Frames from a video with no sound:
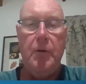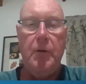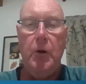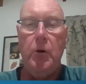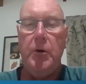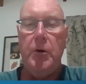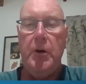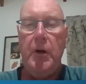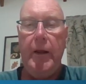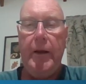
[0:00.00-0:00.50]

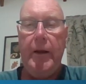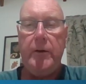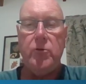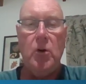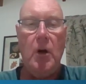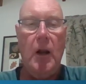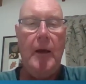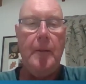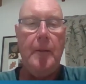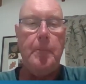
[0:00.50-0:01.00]
fluid
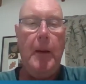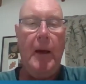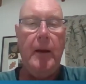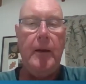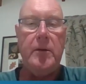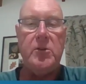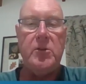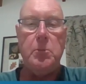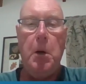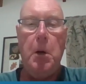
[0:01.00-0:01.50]
electrolyte
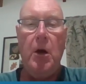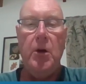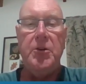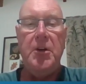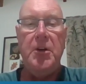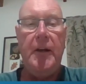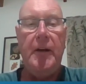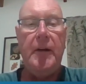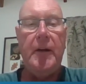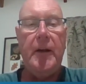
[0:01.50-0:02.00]
balance,
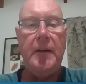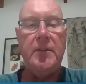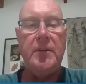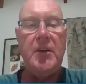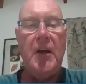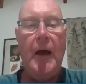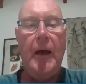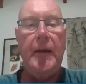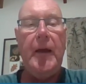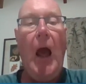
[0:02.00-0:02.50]
protein
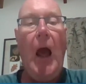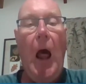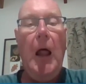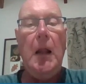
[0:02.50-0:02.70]
intake,